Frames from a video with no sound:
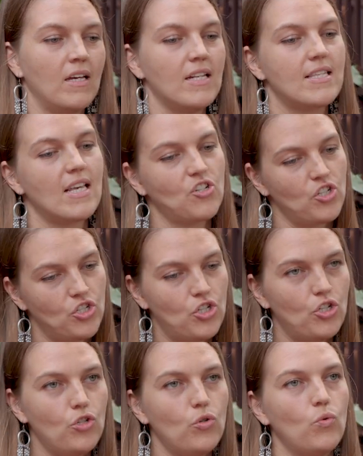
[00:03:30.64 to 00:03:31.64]
In session
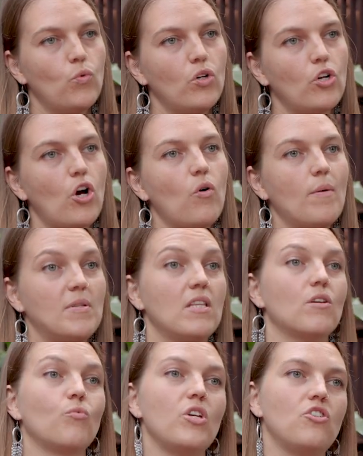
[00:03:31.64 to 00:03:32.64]
two, we'll go up to
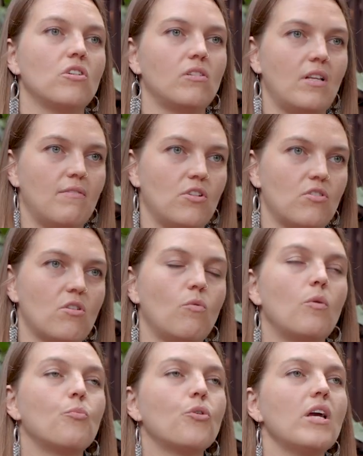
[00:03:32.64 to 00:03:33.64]
the regional level. So
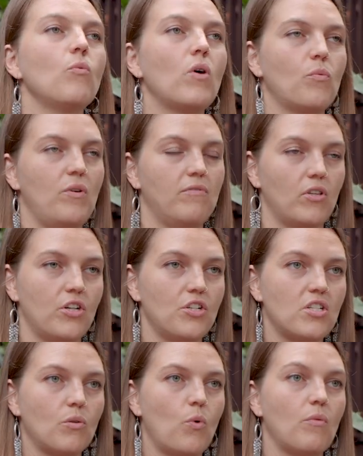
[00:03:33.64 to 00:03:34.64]
we'll bring what we've
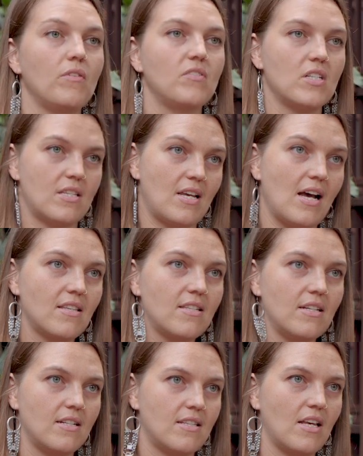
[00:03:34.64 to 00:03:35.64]
learned and what we've
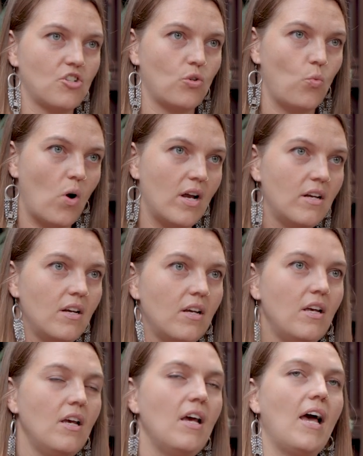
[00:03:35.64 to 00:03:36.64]
discussed in session one
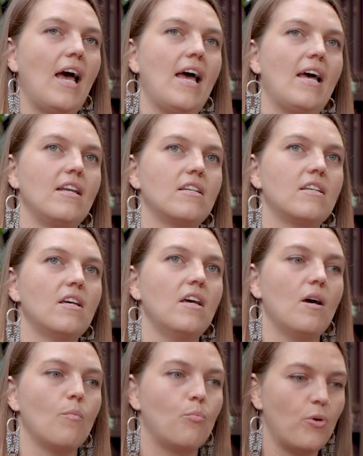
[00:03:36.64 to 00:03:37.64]
and
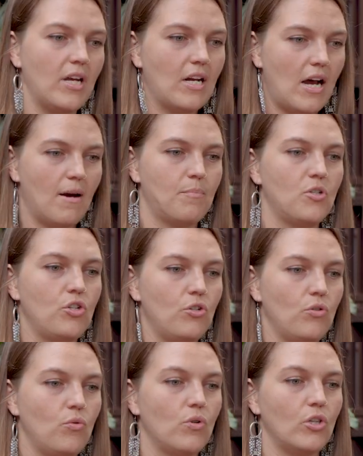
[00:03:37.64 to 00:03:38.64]
bring it up
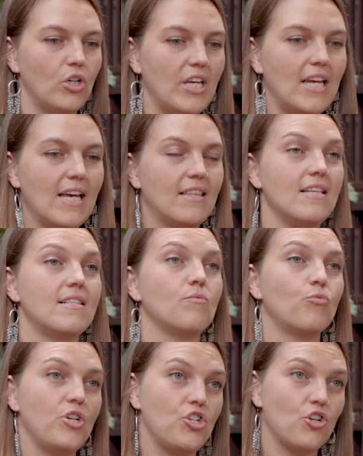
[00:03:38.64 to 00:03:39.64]
to looking at these
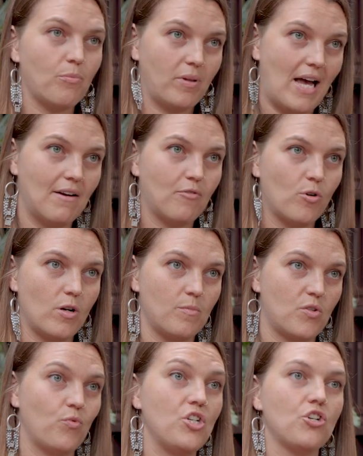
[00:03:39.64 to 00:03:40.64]
regional
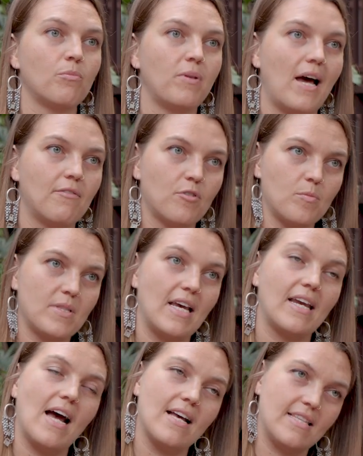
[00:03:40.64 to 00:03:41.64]
platforms, regional platforms
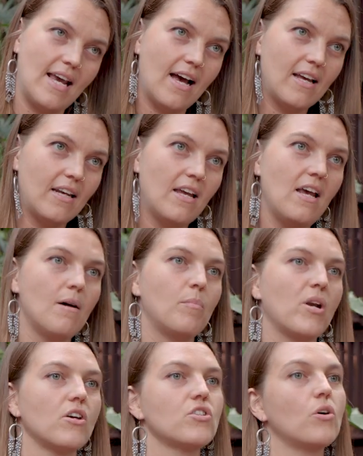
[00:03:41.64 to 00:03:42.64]
like ASEAN,
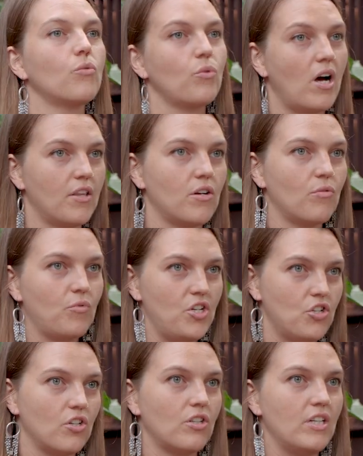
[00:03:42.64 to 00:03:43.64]
but also other
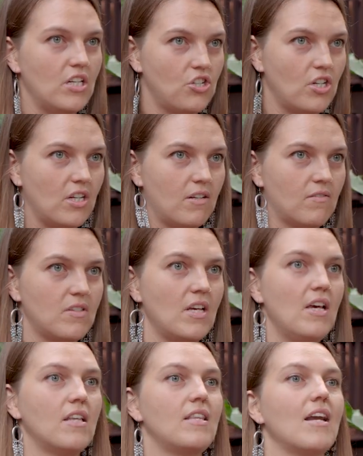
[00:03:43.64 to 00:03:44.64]
regional initiatives
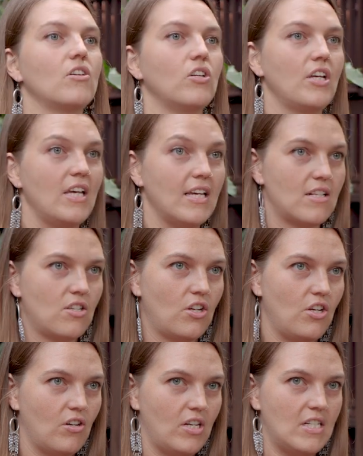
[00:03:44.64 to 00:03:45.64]
that are looking at
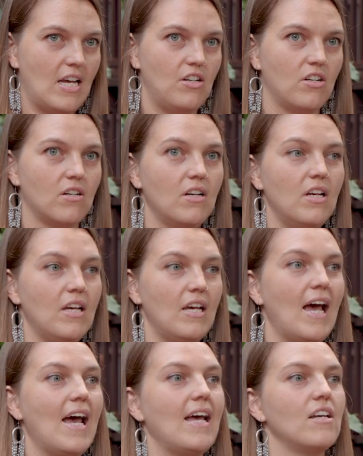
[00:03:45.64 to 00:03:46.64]
securing tenure
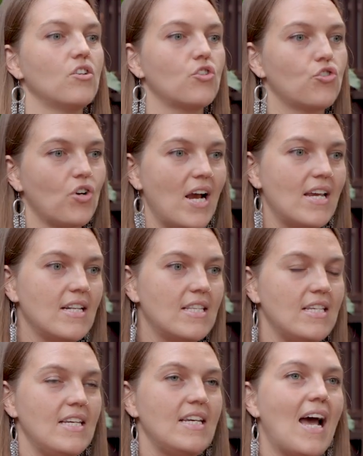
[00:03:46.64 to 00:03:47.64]
and try and
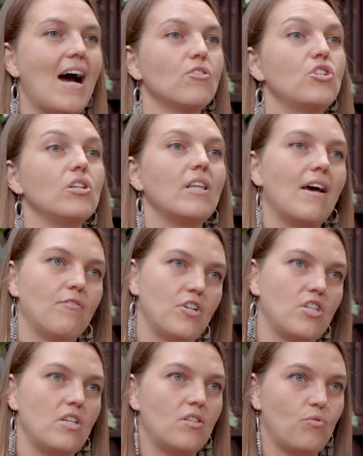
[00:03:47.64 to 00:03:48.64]
see how to
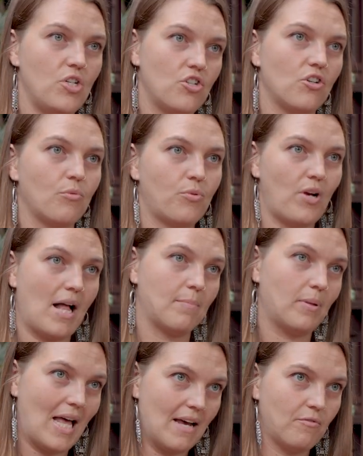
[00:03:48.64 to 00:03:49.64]
leverage these regional
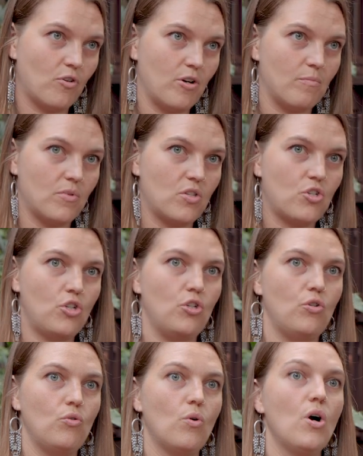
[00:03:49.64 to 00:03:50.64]
platforms
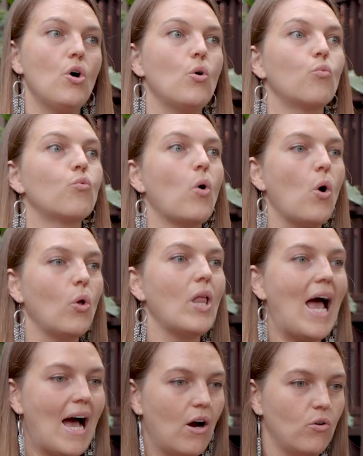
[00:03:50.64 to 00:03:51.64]
to roll
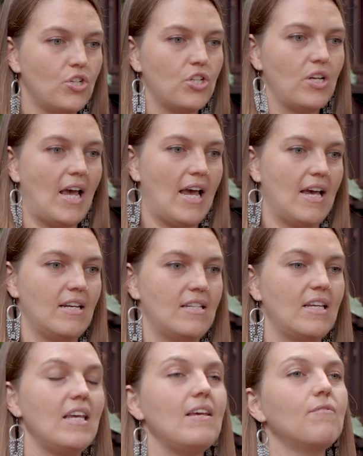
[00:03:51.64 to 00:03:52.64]
out
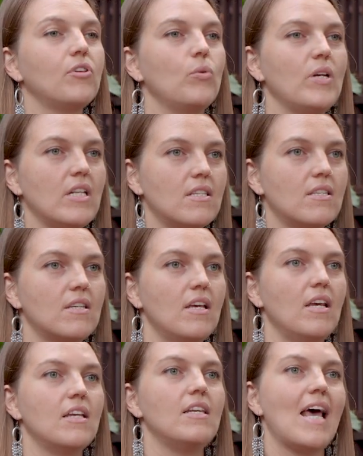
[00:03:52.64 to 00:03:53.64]
and influence
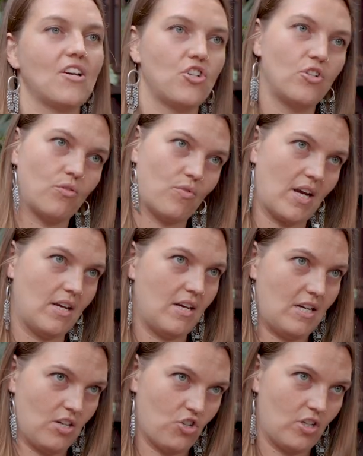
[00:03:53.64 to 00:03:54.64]
national
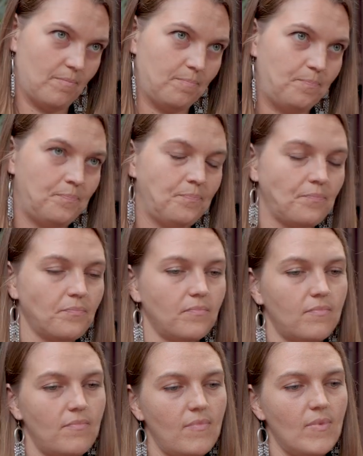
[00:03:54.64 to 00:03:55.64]
recognition.
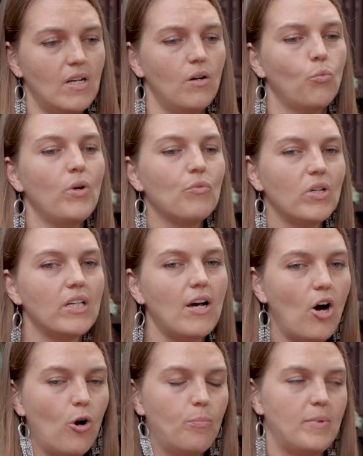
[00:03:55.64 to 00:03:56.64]
We really
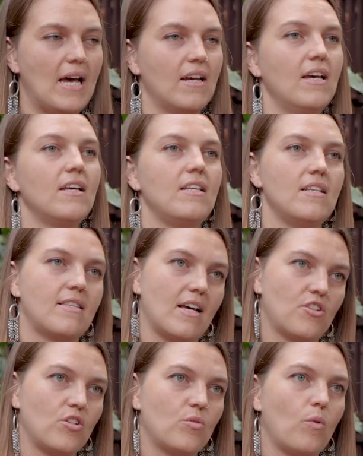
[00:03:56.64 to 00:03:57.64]
hope that these
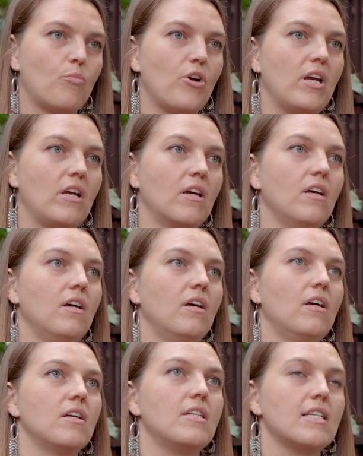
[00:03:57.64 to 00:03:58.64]
sessions will bring
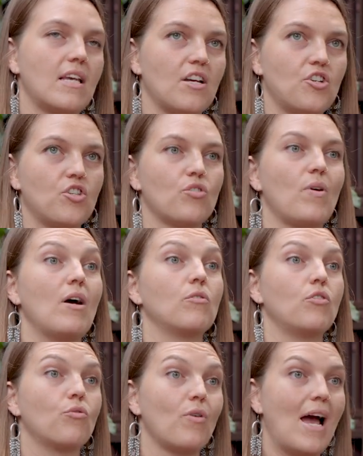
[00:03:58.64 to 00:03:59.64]
discussions
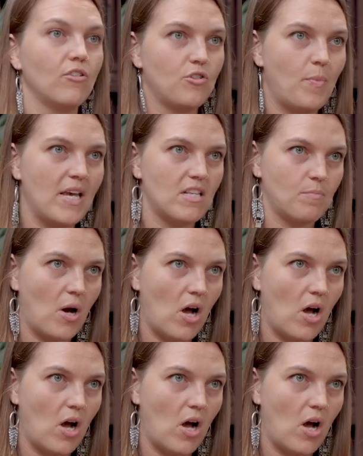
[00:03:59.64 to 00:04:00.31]
around ground-based